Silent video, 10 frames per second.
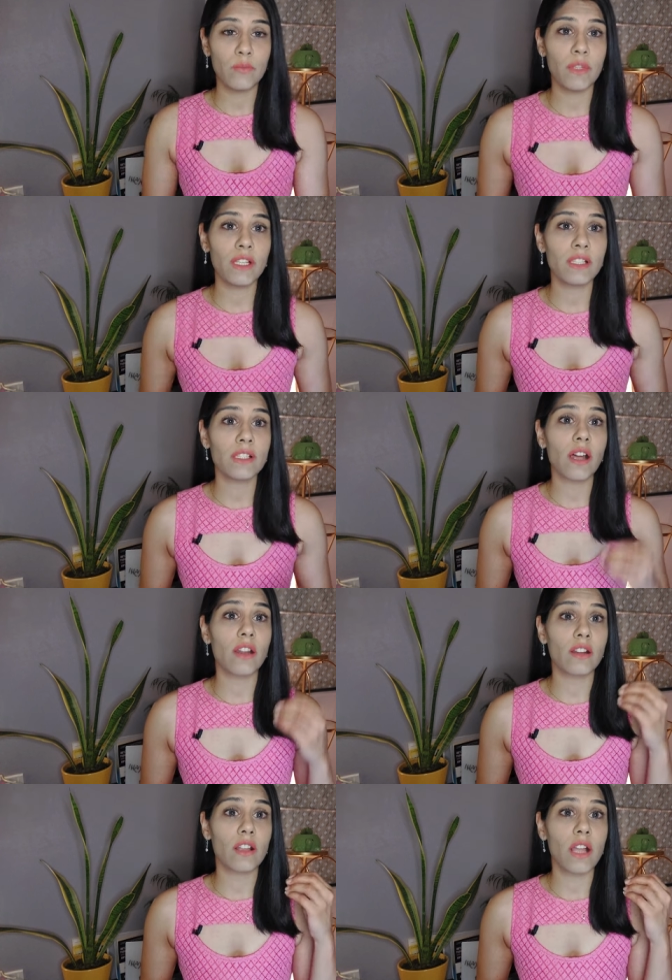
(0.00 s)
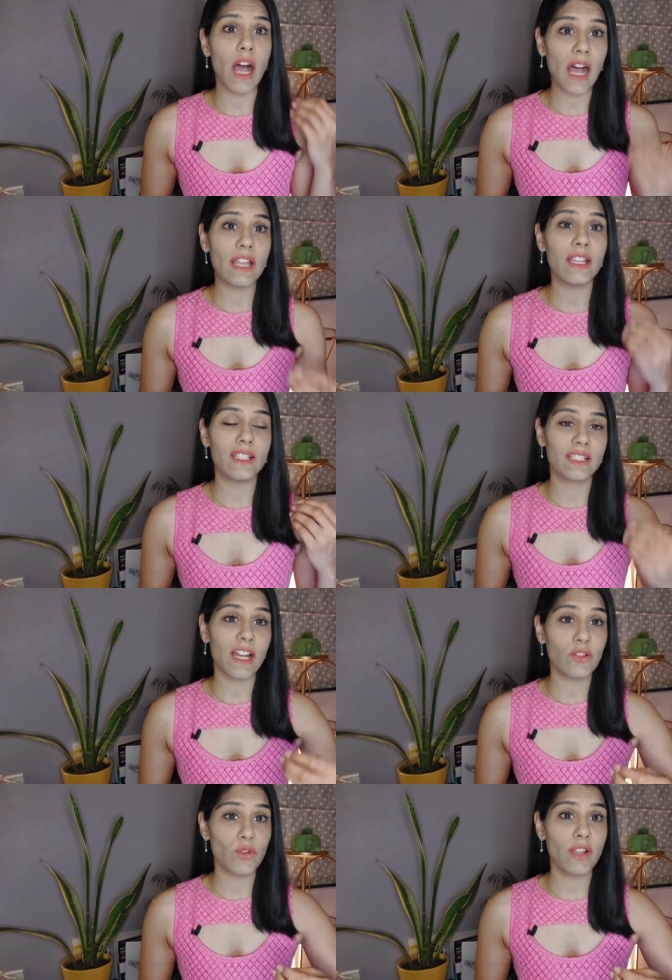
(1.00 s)
meats are high in
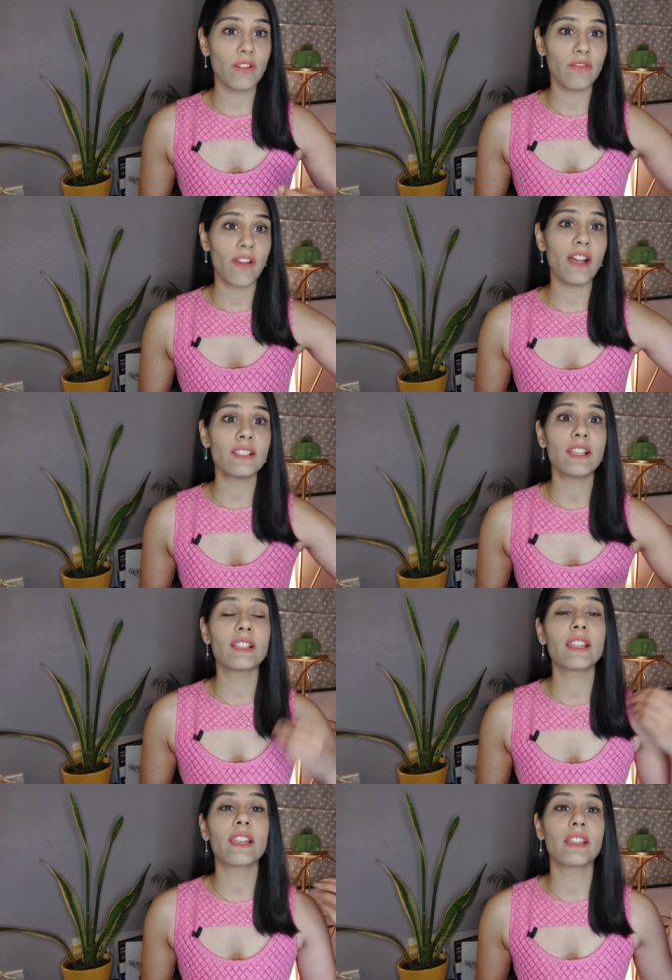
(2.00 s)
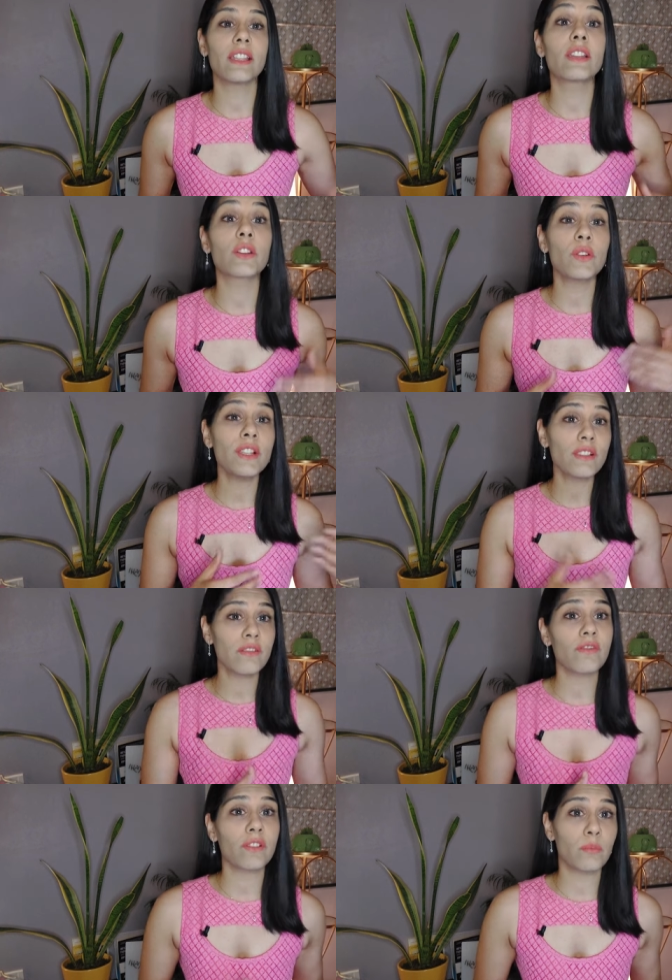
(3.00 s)
saturated fats and they can increase
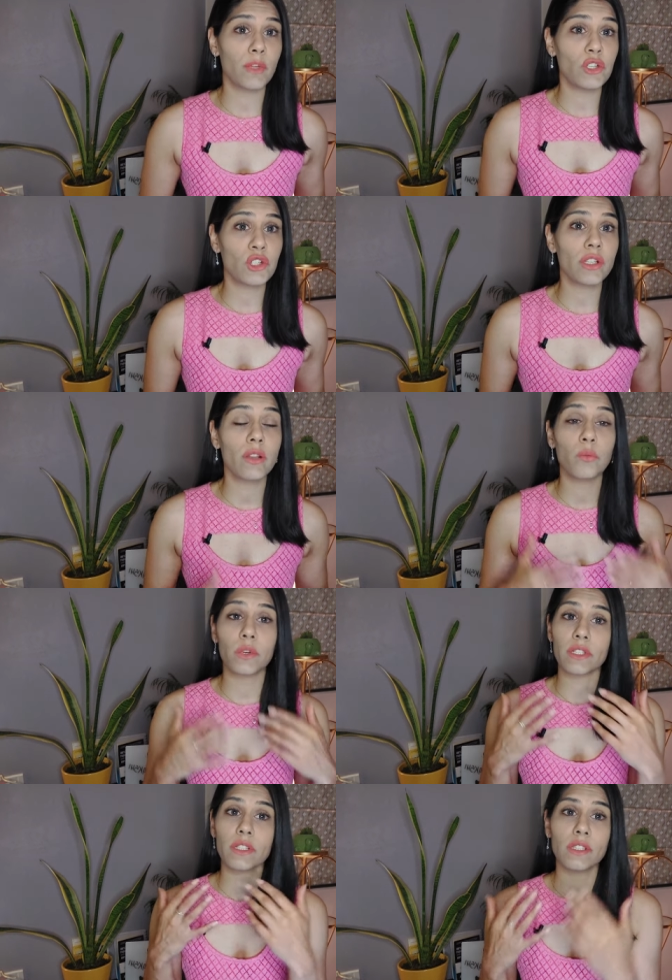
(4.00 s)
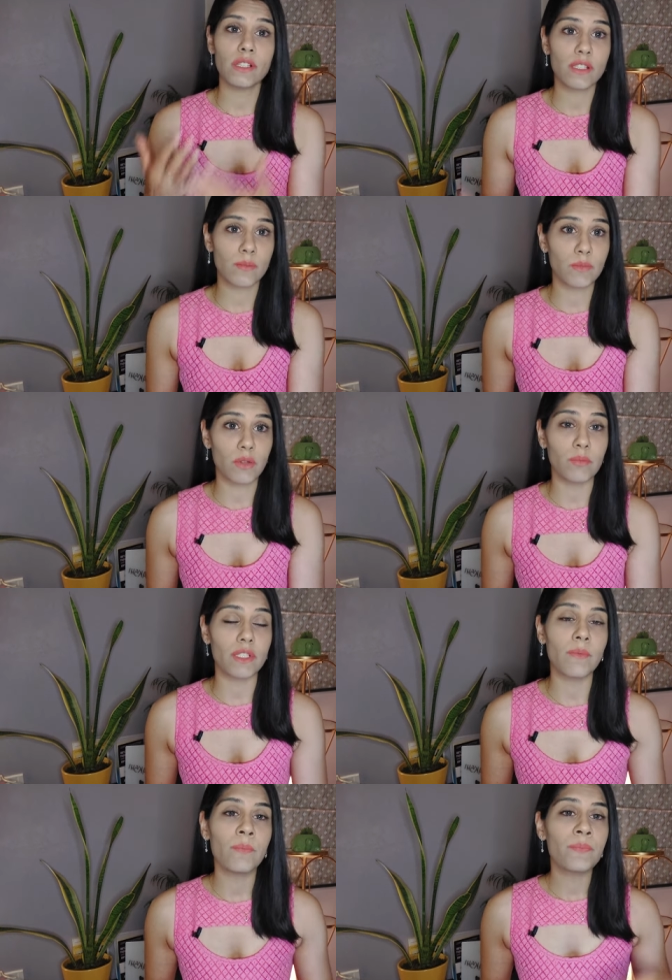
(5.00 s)
inflammation and worsen the symptoms.
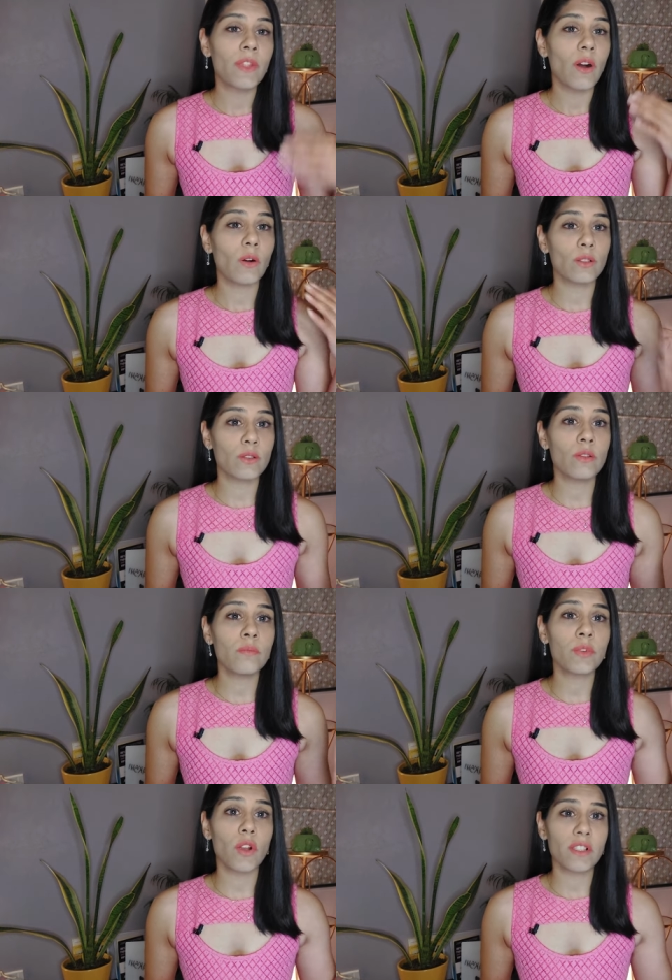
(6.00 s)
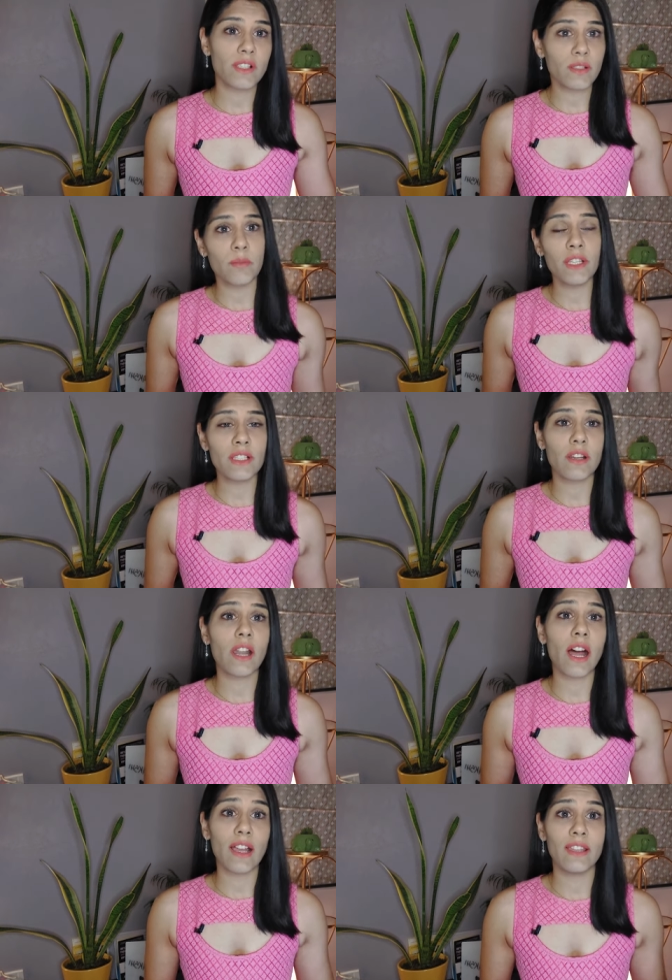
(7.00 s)
Also, processed meats are
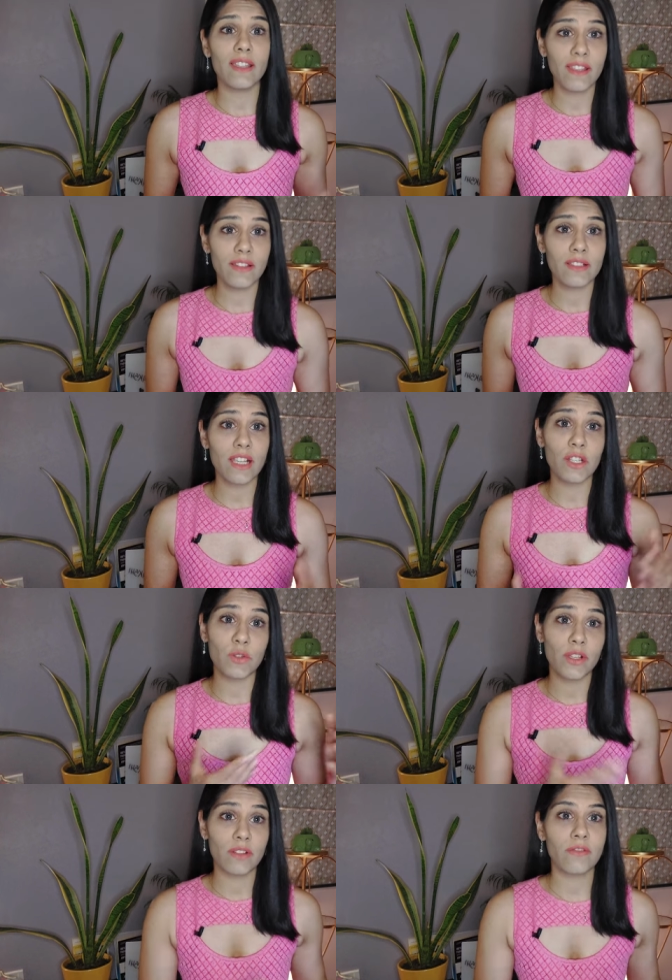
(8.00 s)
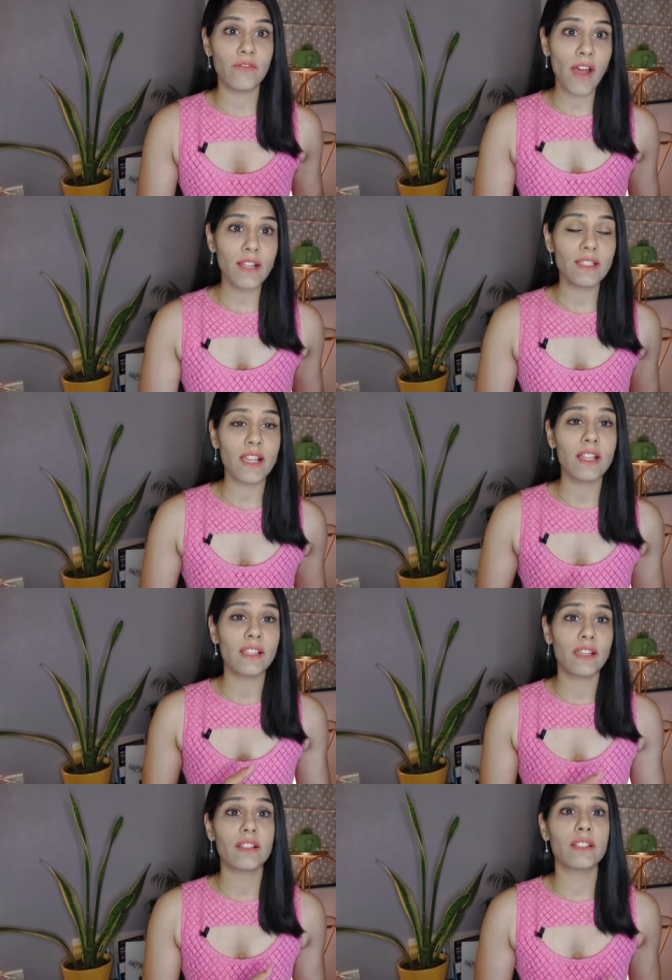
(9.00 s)
high in saturated fats and
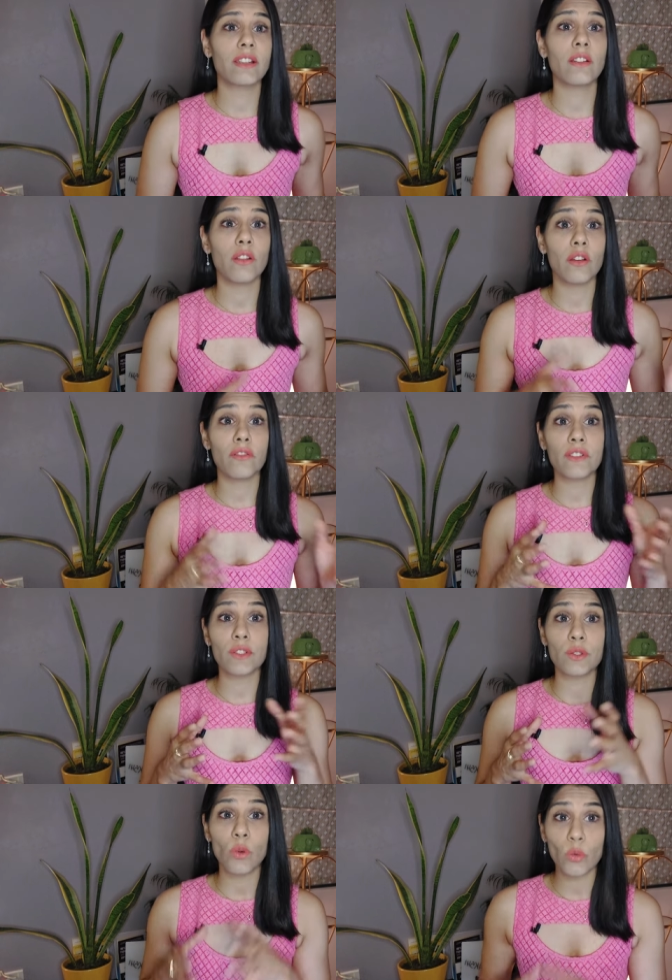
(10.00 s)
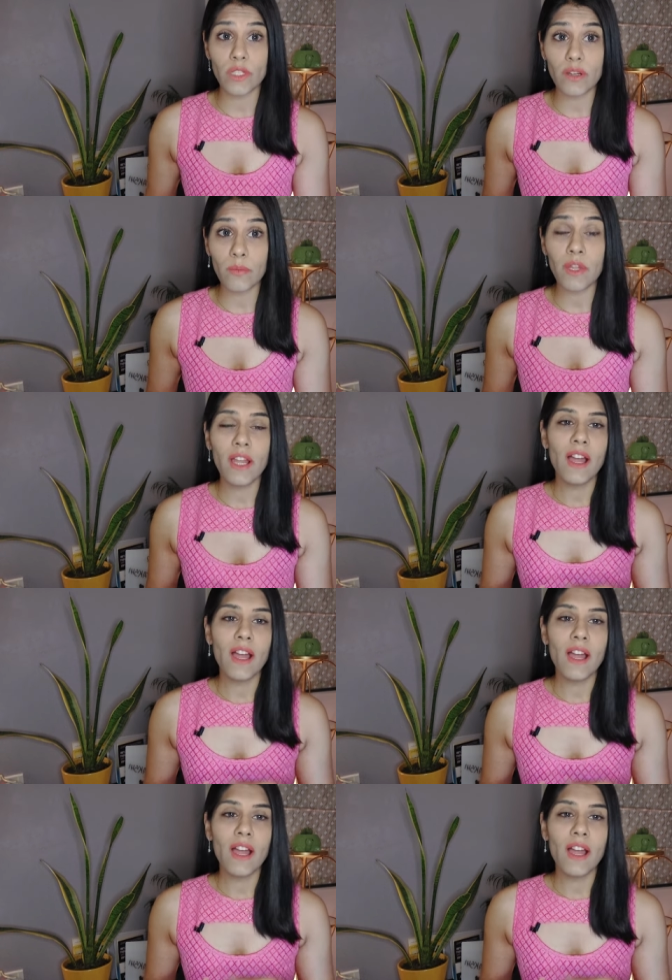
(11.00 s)
they contain a lot of sodium,